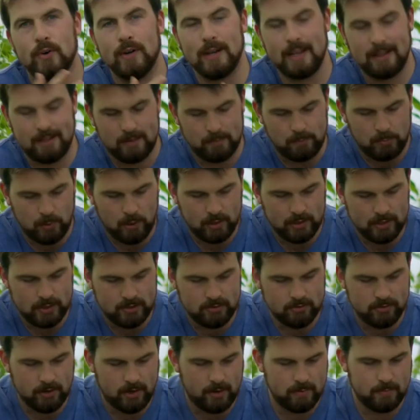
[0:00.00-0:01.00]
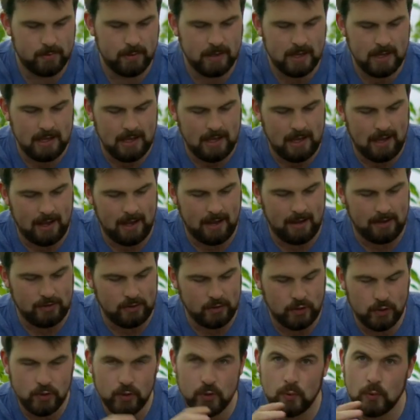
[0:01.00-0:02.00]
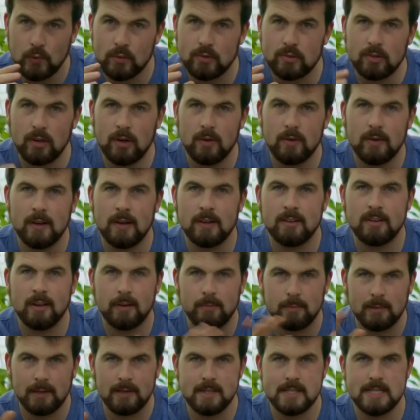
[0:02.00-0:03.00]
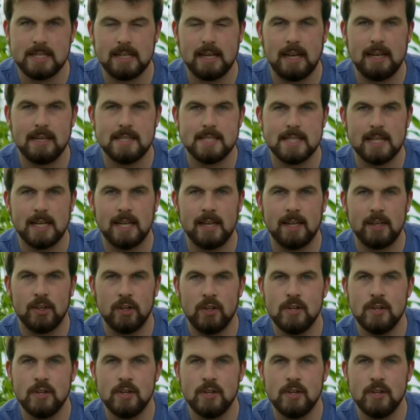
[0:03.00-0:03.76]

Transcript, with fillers: or in the polycrub. Uh, you could also double insulate it